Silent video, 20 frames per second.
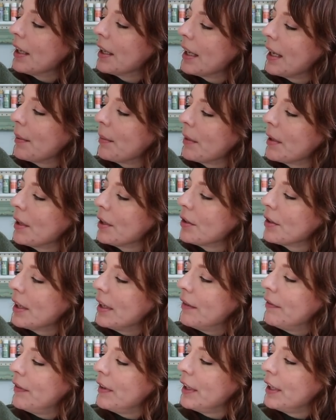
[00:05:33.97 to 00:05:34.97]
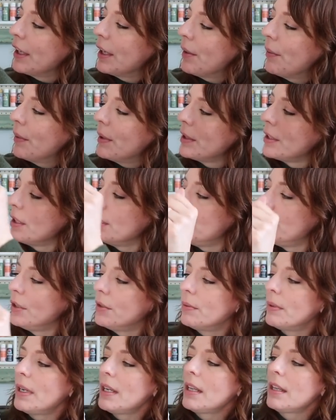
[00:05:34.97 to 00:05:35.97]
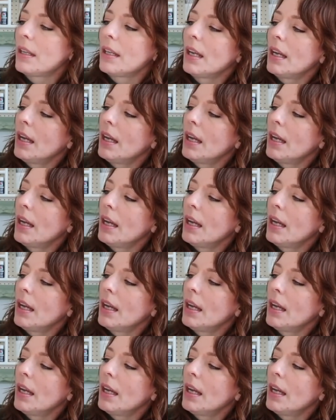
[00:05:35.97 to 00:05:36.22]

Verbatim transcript: that I'm gonna try and figure out what to do with.